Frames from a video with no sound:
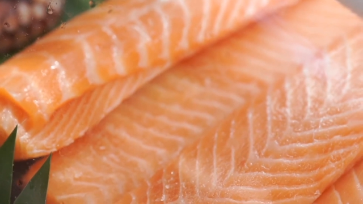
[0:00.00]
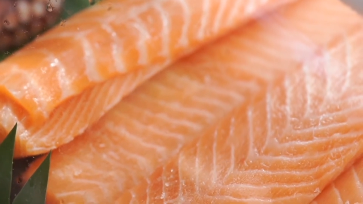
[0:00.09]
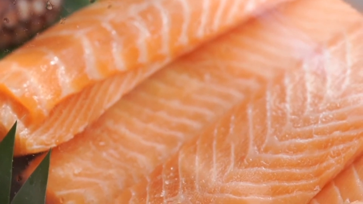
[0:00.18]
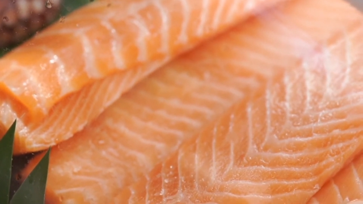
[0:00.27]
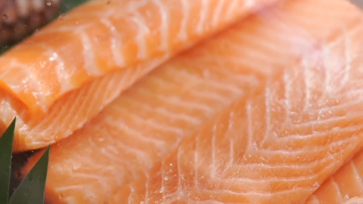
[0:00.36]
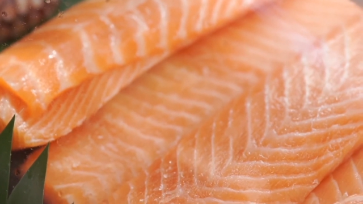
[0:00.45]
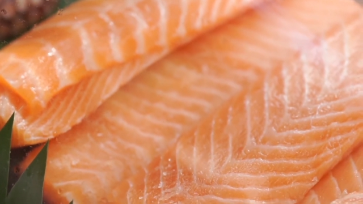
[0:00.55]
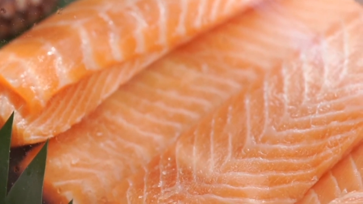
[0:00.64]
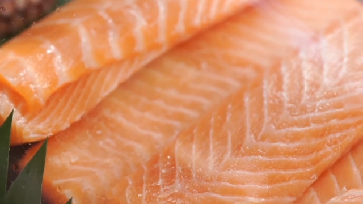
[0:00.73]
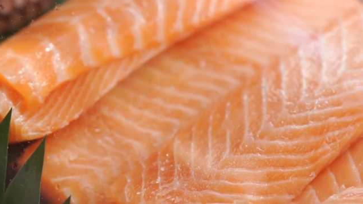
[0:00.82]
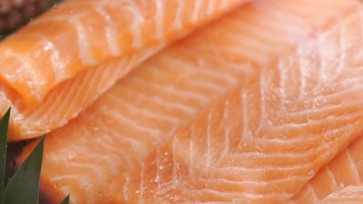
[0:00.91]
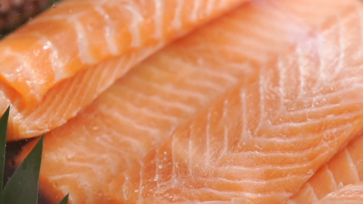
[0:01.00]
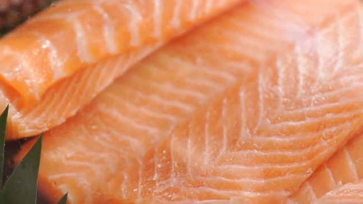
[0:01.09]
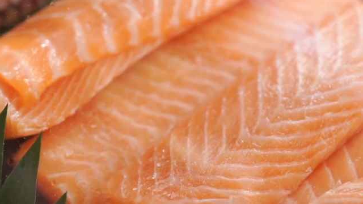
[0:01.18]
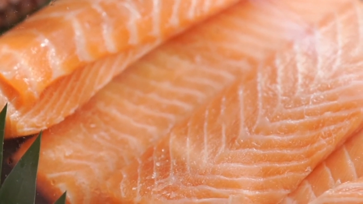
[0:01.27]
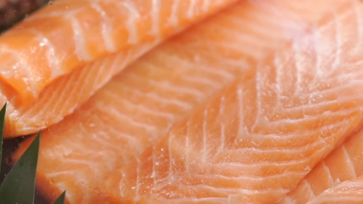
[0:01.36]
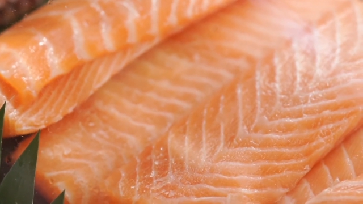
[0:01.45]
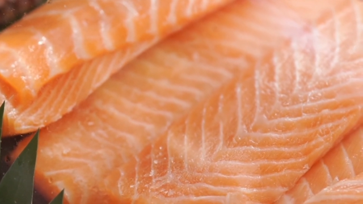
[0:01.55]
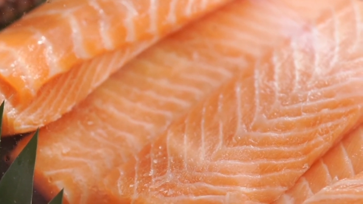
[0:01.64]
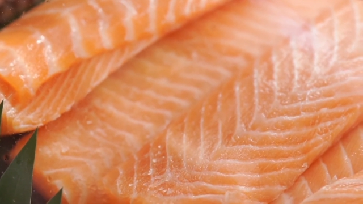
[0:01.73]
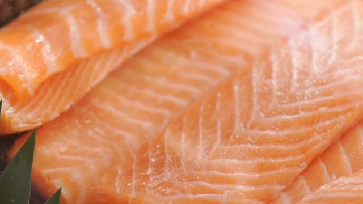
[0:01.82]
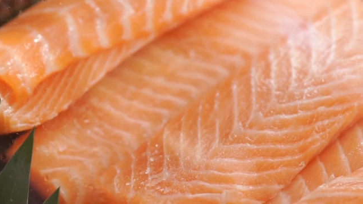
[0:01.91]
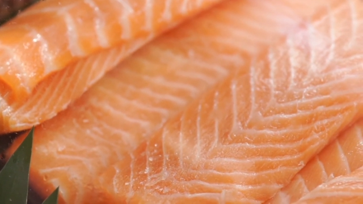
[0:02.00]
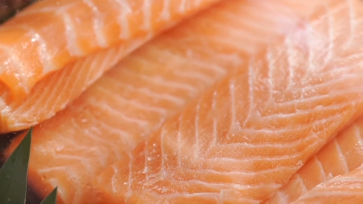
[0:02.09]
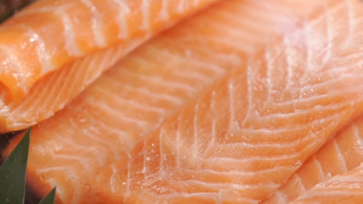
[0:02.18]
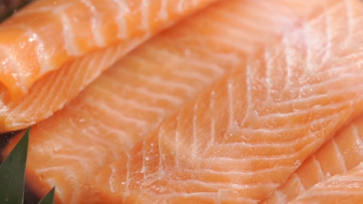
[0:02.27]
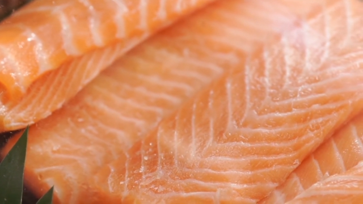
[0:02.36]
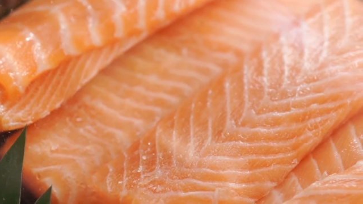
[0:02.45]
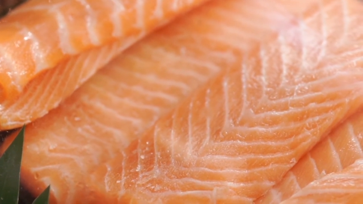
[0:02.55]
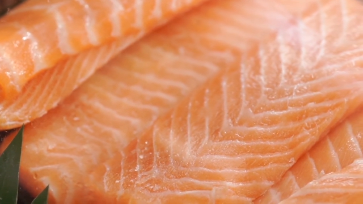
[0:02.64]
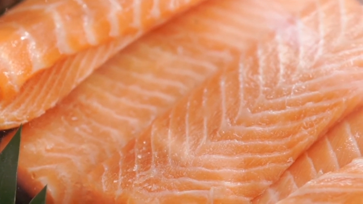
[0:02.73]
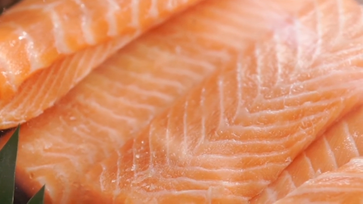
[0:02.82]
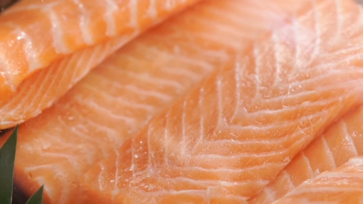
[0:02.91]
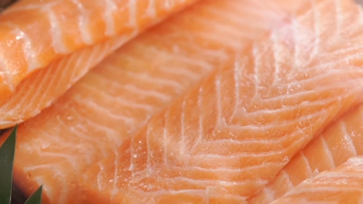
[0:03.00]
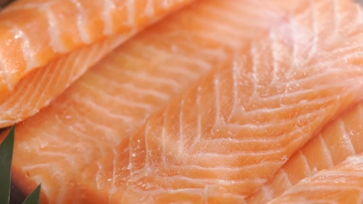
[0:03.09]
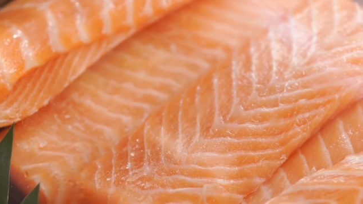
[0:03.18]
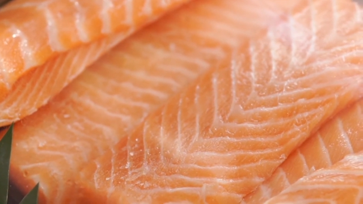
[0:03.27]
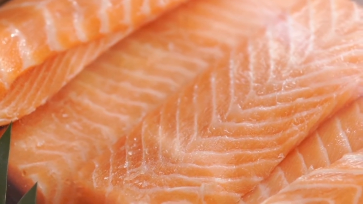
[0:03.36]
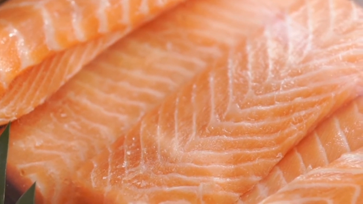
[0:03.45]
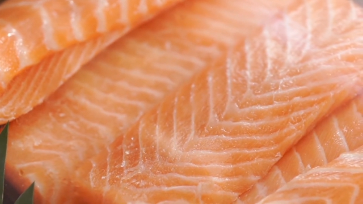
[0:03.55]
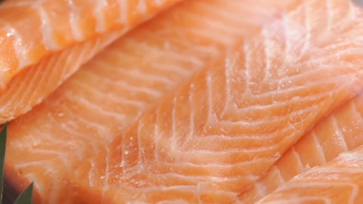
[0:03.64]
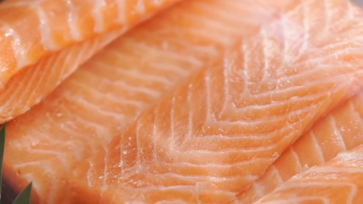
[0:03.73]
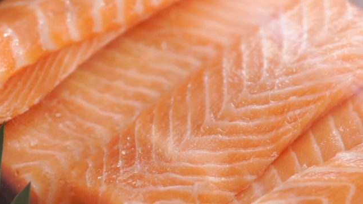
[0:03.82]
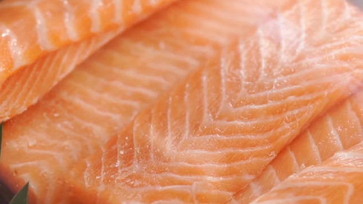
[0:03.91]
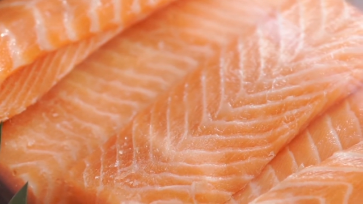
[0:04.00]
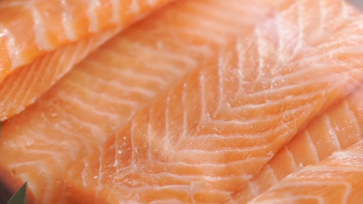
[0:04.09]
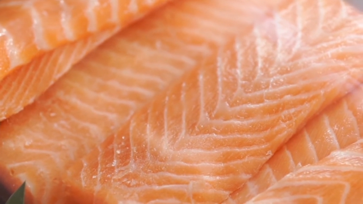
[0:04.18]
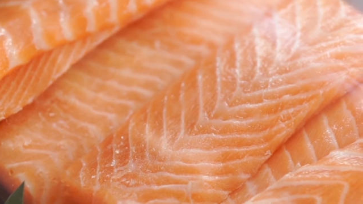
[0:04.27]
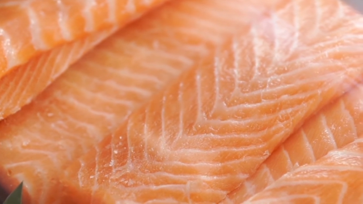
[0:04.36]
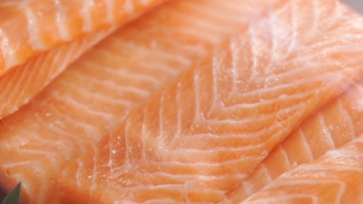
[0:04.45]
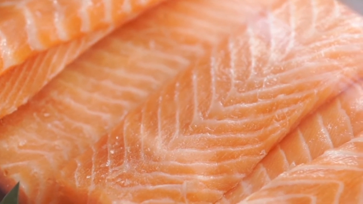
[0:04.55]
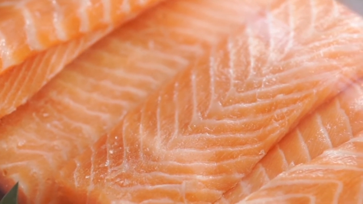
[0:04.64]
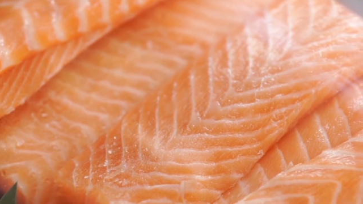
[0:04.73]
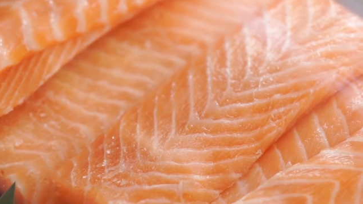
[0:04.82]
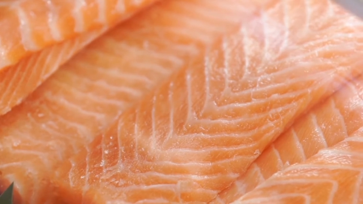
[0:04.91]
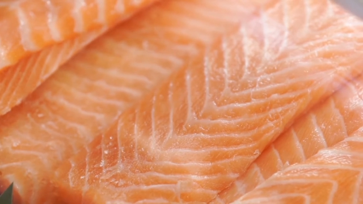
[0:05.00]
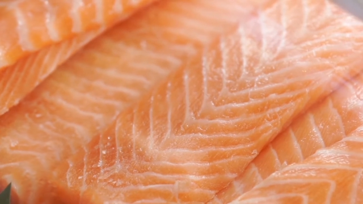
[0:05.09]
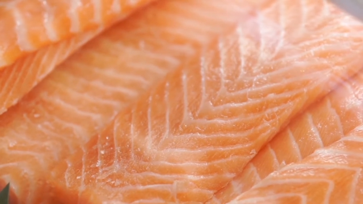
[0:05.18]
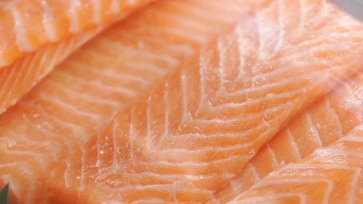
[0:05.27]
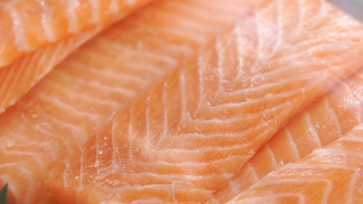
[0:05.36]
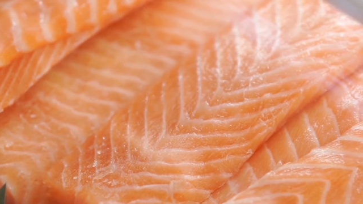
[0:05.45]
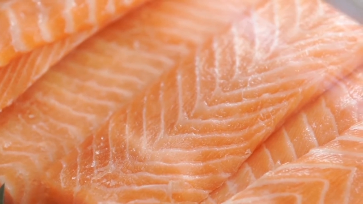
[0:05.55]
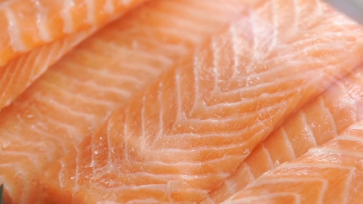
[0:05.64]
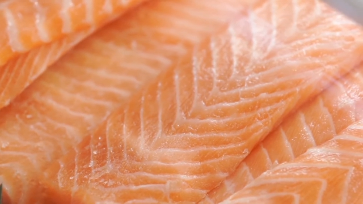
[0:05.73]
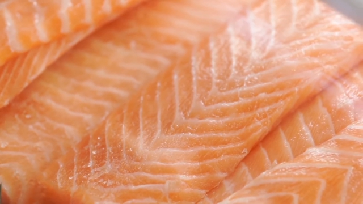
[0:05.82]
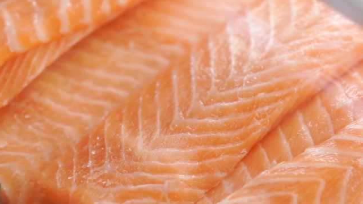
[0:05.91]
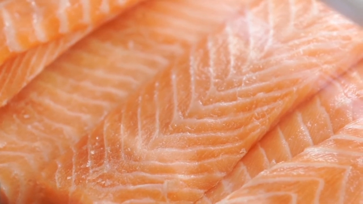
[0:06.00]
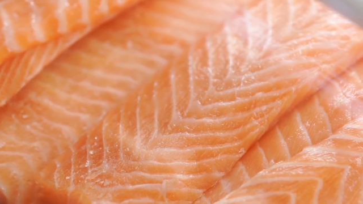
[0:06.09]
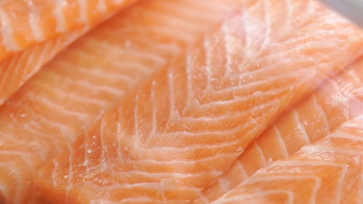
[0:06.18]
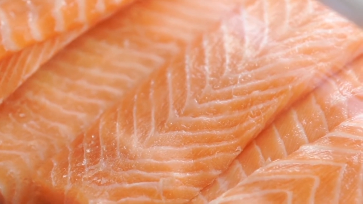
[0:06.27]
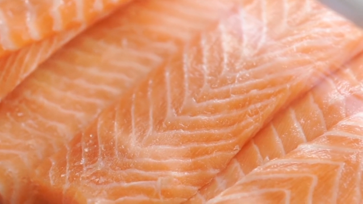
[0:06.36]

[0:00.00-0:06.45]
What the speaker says: [unreadable: no face in view]